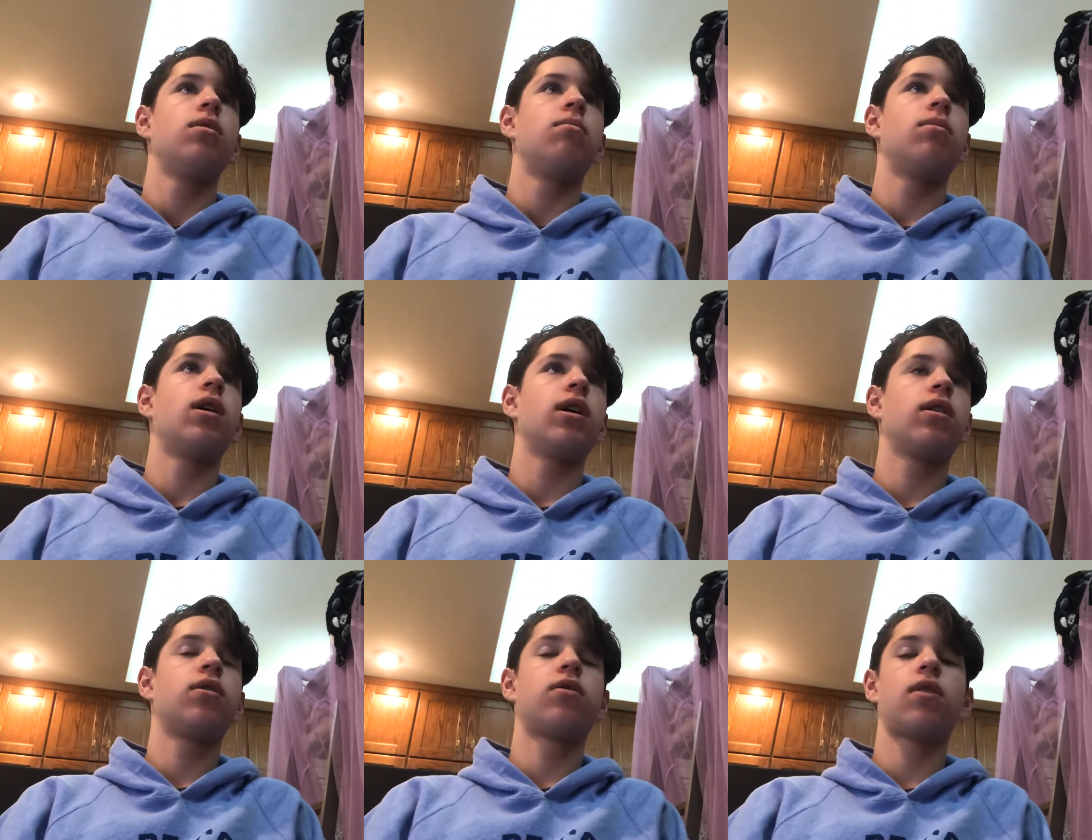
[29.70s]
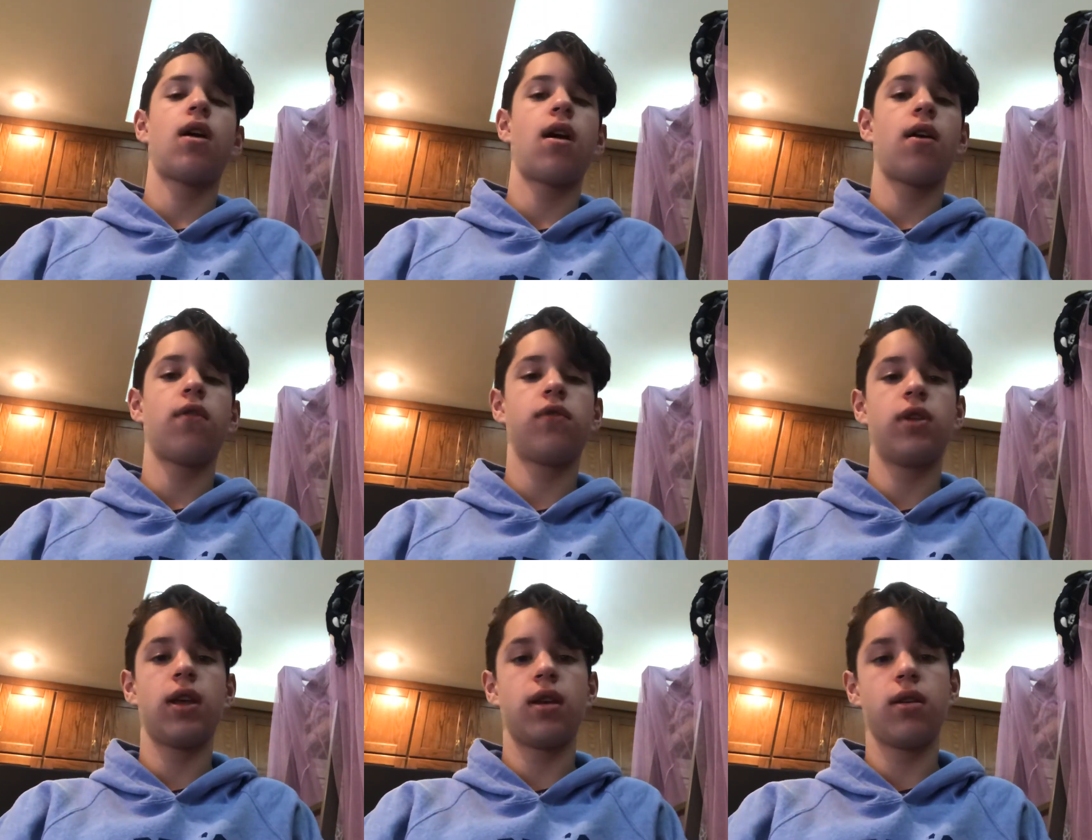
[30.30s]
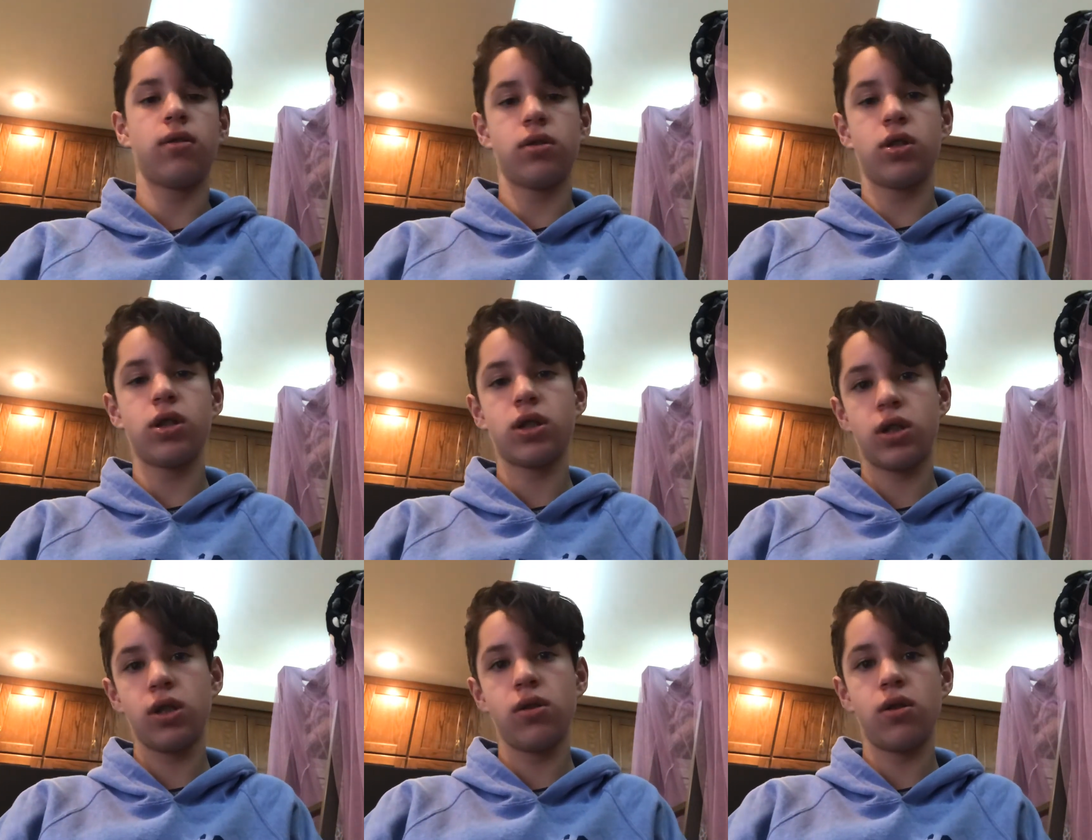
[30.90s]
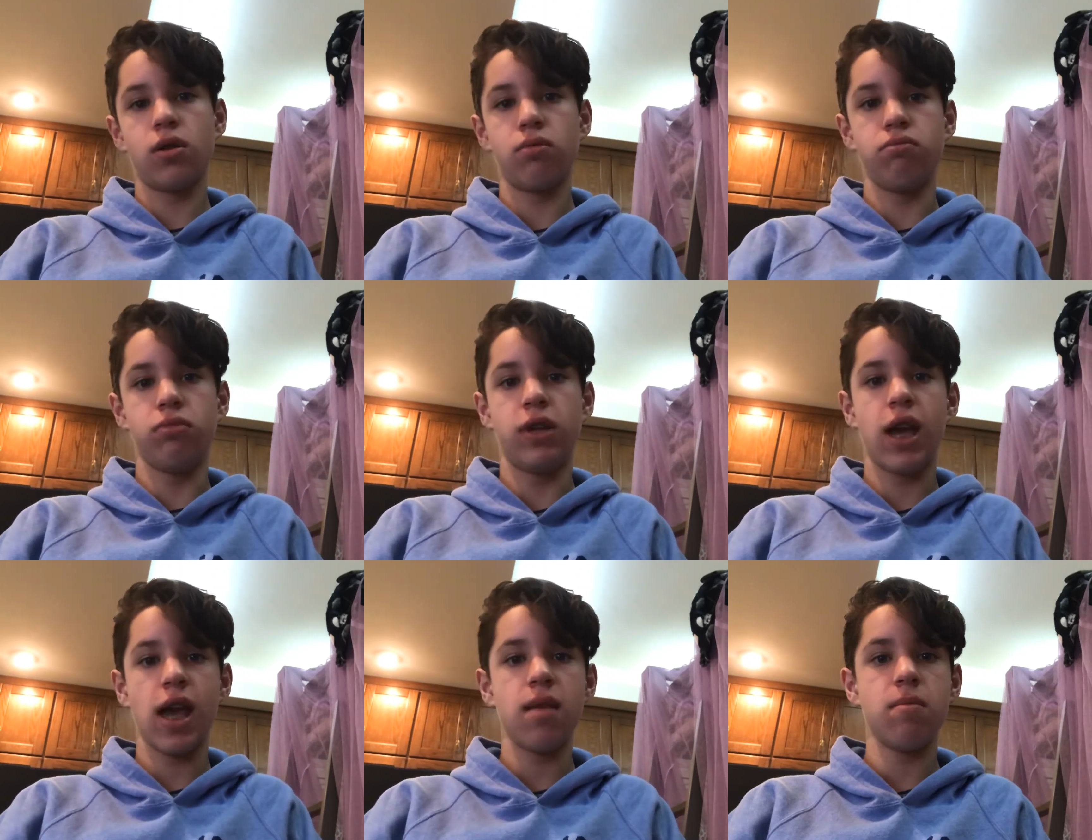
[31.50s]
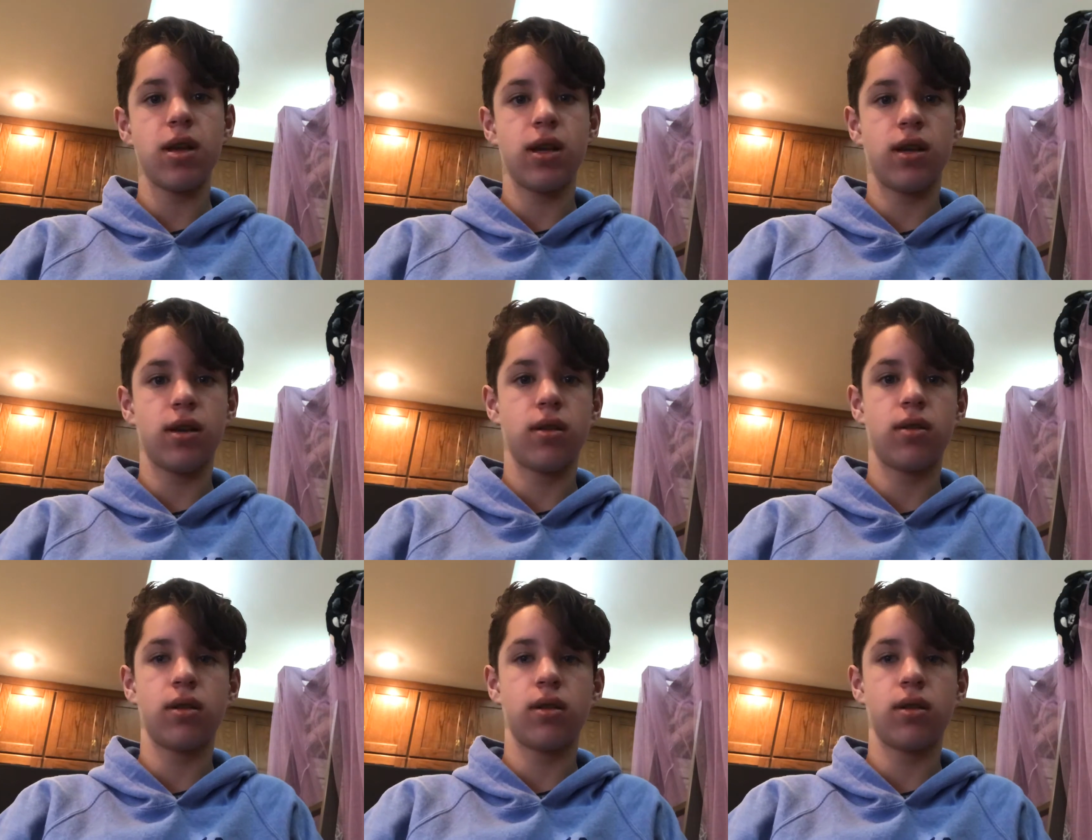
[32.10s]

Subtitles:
Minecraft, and just, you know, gaming.